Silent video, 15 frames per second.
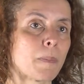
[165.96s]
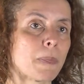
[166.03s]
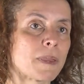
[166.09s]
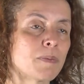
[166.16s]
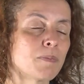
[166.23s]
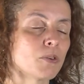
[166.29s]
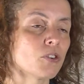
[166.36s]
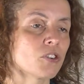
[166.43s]

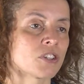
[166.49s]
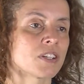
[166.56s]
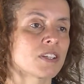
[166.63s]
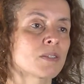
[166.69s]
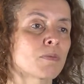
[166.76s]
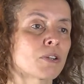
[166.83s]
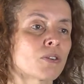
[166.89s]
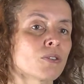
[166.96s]

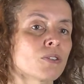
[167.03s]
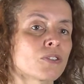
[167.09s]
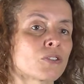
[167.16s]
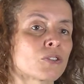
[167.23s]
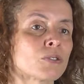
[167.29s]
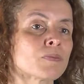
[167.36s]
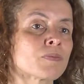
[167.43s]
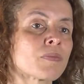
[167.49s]
emerges, but
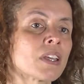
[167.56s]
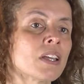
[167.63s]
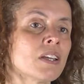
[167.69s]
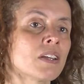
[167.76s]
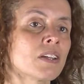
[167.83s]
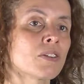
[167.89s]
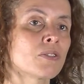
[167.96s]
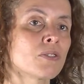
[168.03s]
also
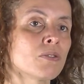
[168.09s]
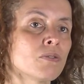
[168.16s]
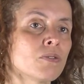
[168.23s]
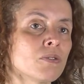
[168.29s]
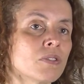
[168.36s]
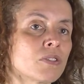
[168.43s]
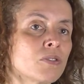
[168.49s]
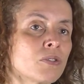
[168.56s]

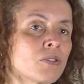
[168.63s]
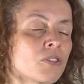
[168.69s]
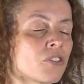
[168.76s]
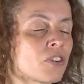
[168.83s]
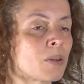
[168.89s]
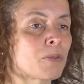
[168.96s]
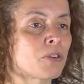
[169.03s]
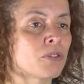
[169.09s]
to
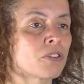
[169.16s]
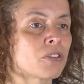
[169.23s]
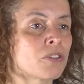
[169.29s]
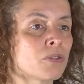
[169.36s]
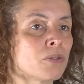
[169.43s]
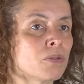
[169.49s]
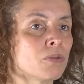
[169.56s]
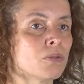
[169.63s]
contribute
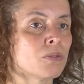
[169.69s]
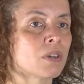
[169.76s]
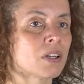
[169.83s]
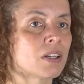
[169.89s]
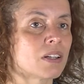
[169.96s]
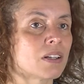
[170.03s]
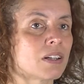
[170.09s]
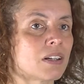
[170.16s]
to
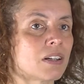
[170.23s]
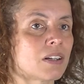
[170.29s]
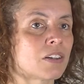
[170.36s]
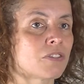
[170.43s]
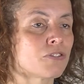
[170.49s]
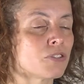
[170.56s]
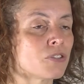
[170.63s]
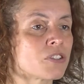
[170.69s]

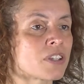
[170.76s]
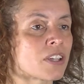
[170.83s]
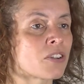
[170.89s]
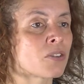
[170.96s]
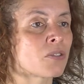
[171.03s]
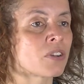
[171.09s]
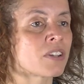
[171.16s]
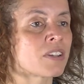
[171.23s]
food
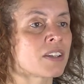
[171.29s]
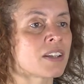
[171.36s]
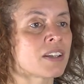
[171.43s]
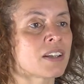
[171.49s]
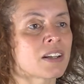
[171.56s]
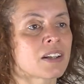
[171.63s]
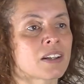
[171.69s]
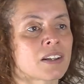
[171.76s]

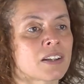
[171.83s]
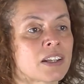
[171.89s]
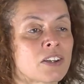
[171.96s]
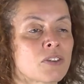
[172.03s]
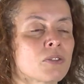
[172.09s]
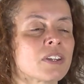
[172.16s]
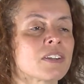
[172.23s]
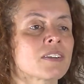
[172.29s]
security and
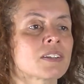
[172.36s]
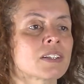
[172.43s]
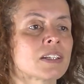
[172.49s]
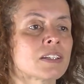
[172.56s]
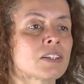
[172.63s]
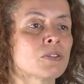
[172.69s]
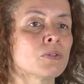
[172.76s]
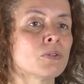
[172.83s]

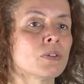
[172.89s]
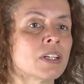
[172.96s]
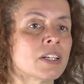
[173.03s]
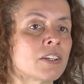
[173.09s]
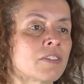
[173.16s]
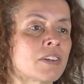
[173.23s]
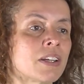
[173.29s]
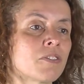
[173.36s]
increasingly to
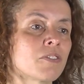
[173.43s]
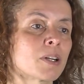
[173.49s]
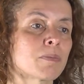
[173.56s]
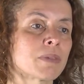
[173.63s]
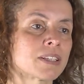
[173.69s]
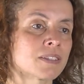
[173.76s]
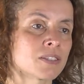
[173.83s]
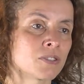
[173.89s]

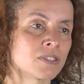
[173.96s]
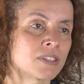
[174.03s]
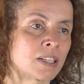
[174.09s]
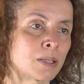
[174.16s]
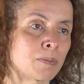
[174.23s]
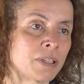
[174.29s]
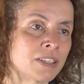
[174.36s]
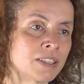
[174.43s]
environmental
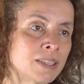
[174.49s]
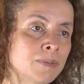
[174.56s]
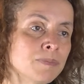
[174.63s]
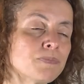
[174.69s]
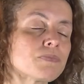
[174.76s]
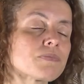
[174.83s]
sustainability.